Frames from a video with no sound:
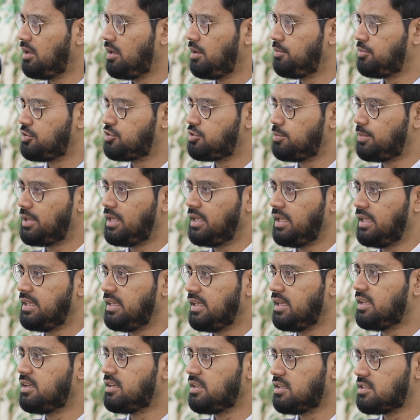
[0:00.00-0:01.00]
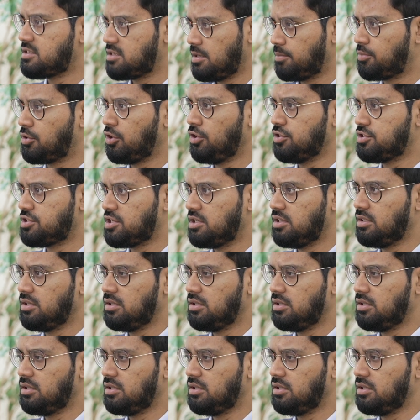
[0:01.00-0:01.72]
I'm assuming, in the Indian subcontinent?